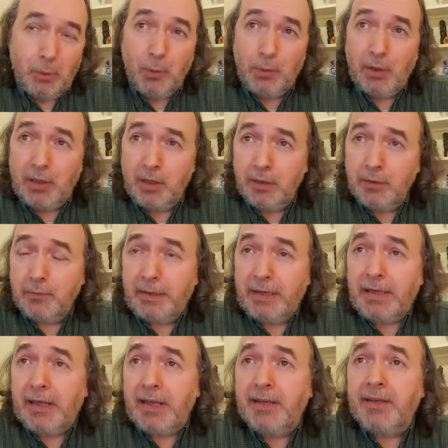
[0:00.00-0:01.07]
or the
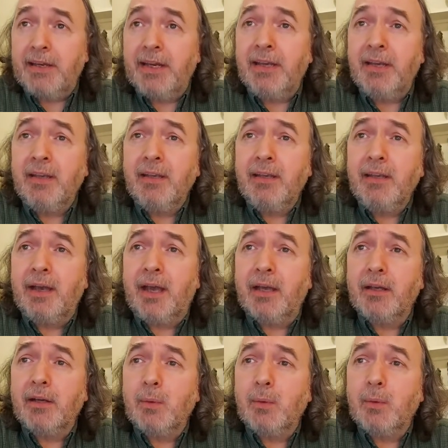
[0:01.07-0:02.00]
Loathly Lady and